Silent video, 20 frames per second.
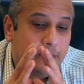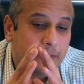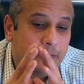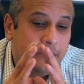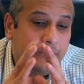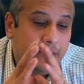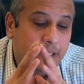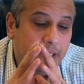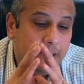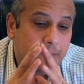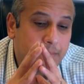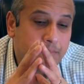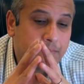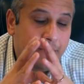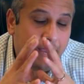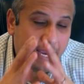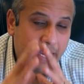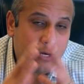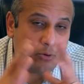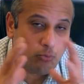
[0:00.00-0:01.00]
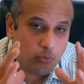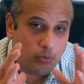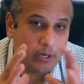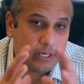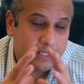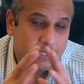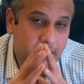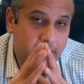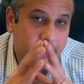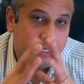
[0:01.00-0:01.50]
the main
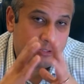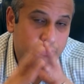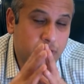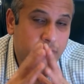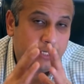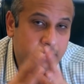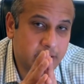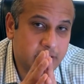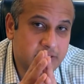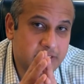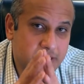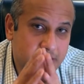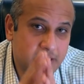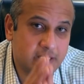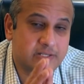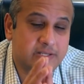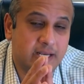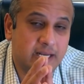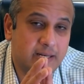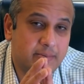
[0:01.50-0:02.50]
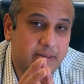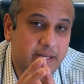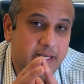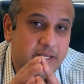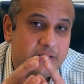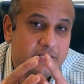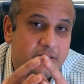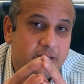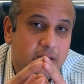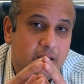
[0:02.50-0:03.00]
work that an attorney does in an asylum
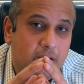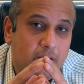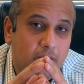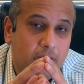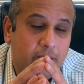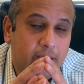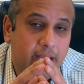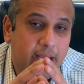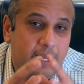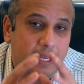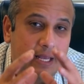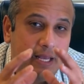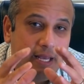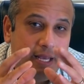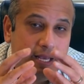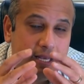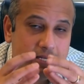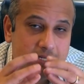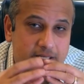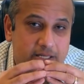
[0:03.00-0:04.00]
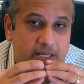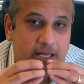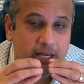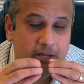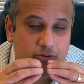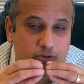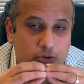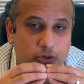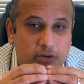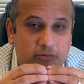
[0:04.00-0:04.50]
case, okay, is
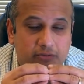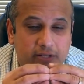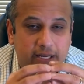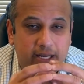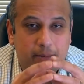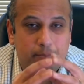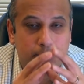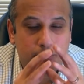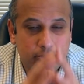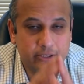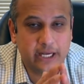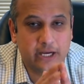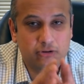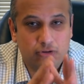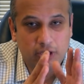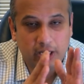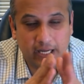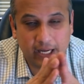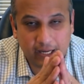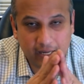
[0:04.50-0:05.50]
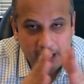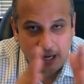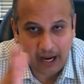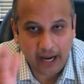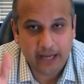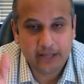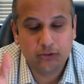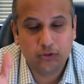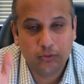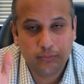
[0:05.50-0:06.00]
sort of like a protection, like a
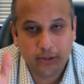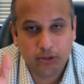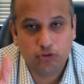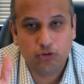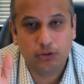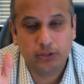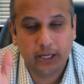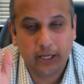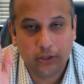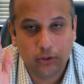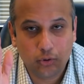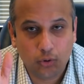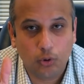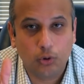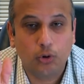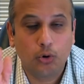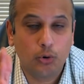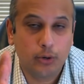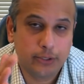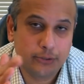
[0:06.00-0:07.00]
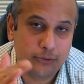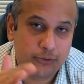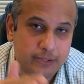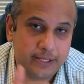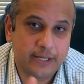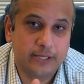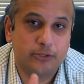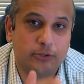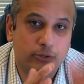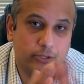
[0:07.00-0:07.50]
guide to make sure that you don't go into
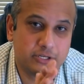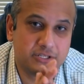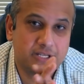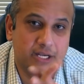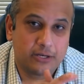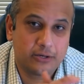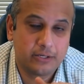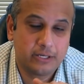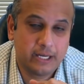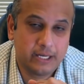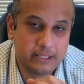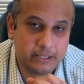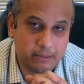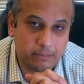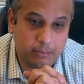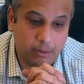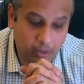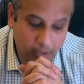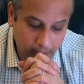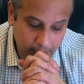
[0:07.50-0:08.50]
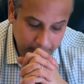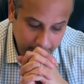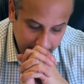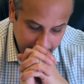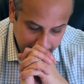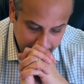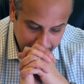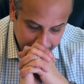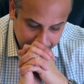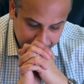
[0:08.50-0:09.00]
territories that could end up harming
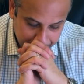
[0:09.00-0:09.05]
you.